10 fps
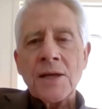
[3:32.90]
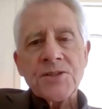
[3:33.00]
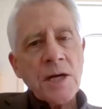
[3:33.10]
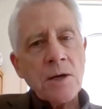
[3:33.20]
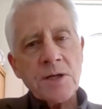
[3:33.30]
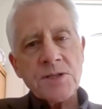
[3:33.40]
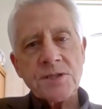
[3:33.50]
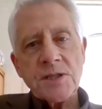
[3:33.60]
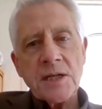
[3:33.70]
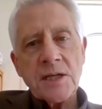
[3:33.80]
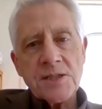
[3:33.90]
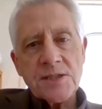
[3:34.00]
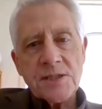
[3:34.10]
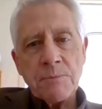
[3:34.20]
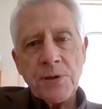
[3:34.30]
And so it
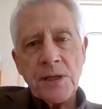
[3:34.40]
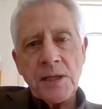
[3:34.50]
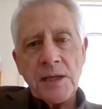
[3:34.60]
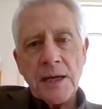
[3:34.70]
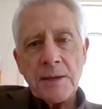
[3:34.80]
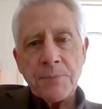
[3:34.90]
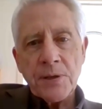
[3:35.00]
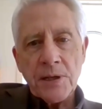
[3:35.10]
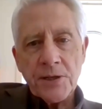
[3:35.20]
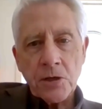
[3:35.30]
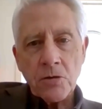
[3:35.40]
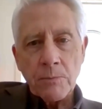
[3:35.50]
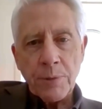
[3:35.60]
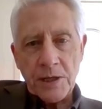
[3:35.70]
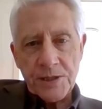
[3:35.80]
is simply a
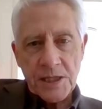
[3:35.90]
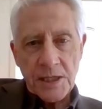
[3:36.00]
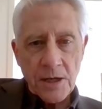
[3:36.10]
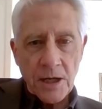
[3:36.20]
political policy,